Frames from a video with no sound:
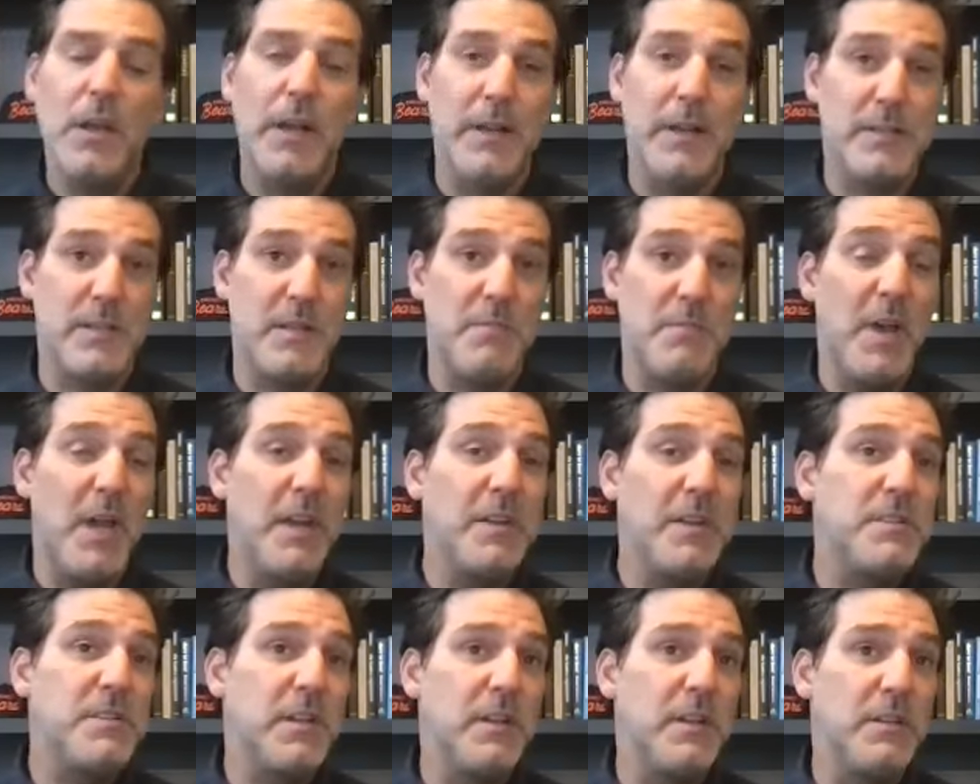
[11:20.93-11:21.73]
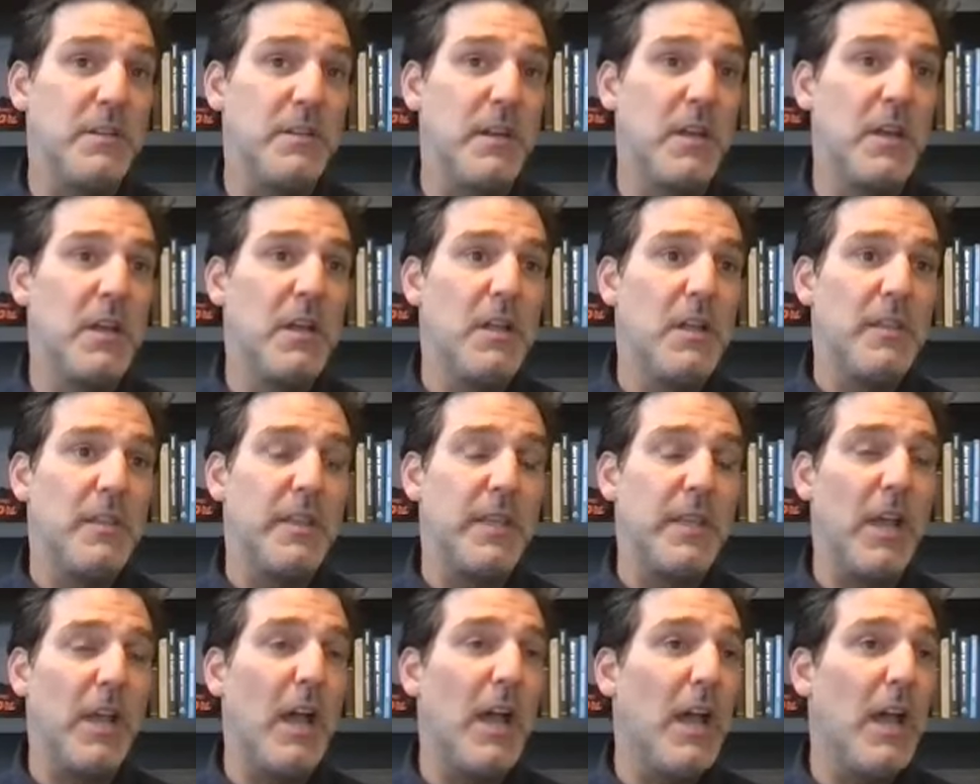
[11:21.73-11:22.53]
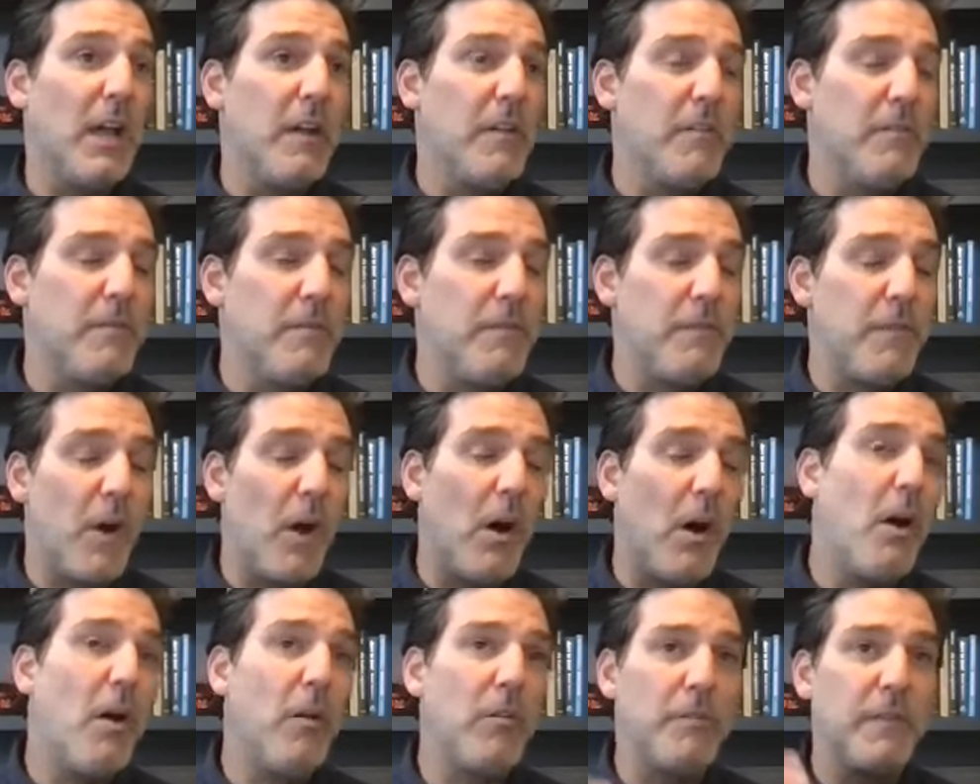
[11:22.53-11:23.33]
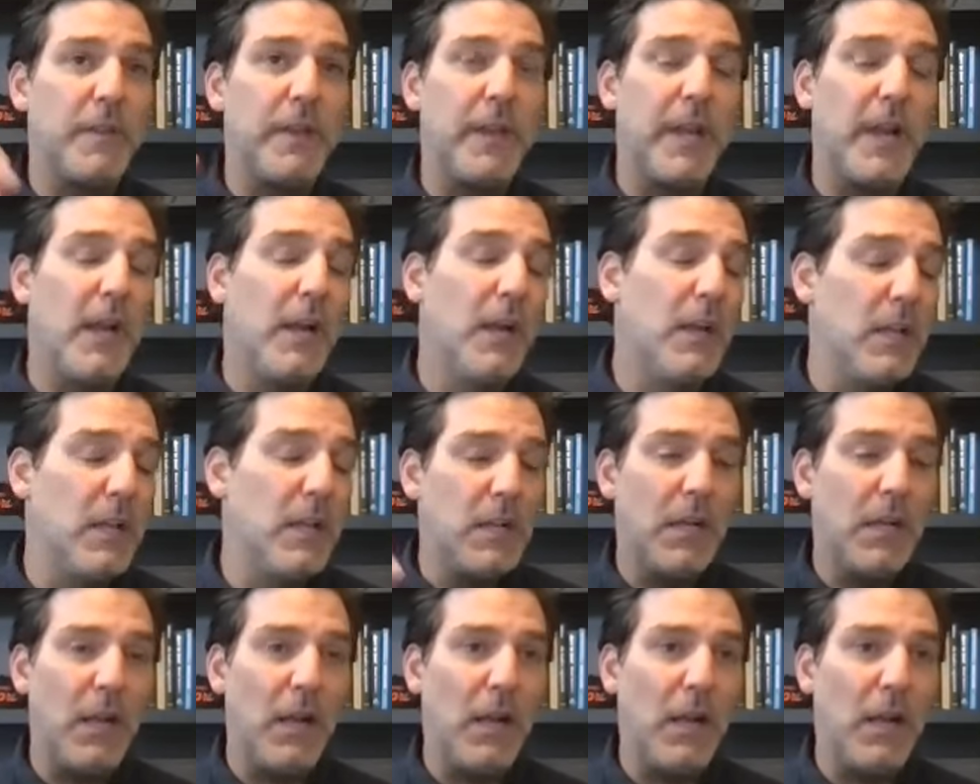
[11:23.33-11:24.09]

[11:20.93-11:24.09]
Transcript: And as I mentioned, the evolving